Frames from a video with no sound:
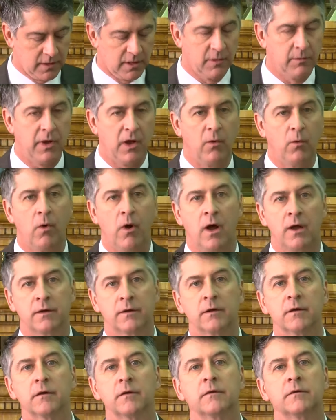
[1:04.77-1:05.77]
about
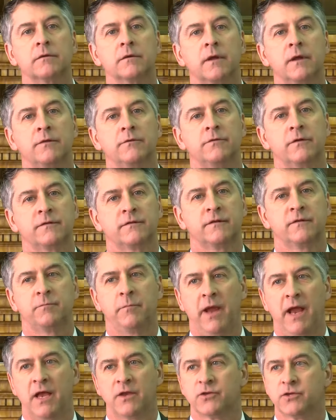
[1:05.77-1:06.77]
water and just as
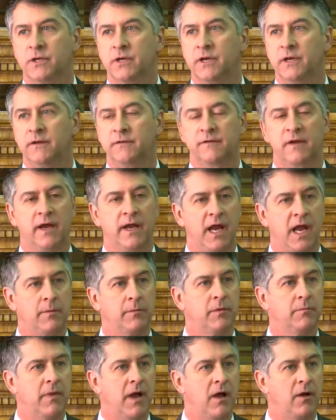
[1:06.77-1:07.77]
passionate as I am
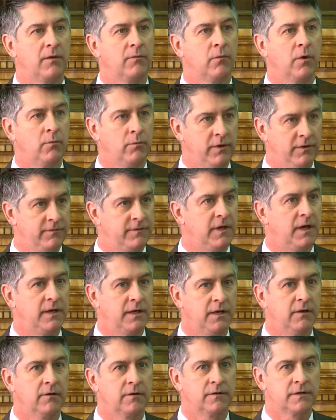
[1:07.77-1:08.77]
about what we've done
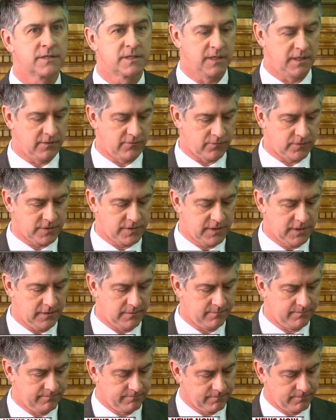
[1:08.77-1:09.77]
here in the city of Racine.